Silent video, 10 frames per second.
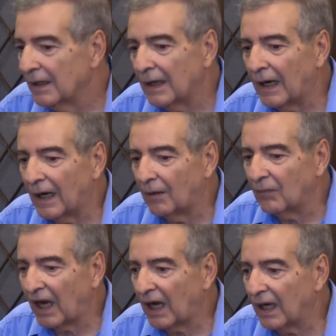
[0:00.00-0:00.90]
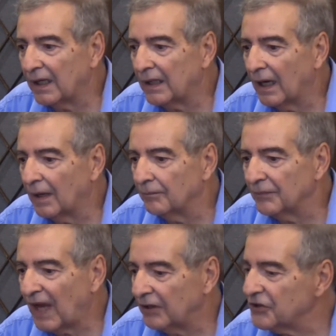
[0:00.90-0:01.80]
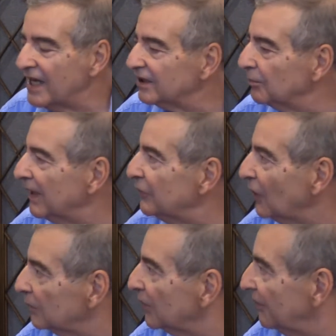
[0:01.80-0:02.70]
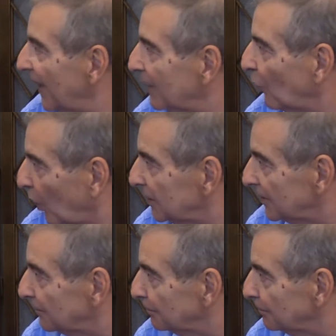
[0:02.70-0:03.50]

I got a chance to play drums with Van Morrison.